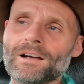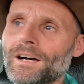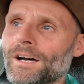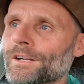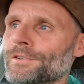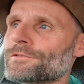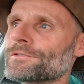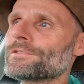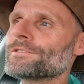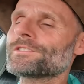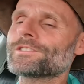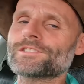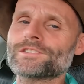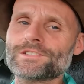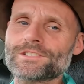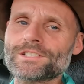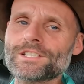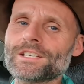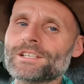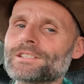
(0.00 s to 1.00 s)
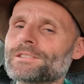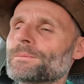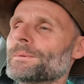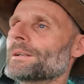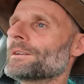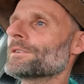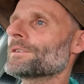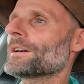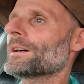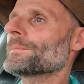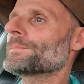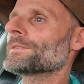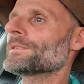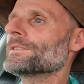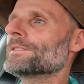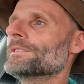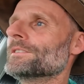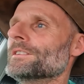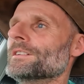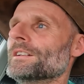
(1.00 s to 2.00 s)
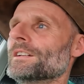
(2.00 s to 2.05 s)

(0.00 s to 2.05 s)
106 we got up to.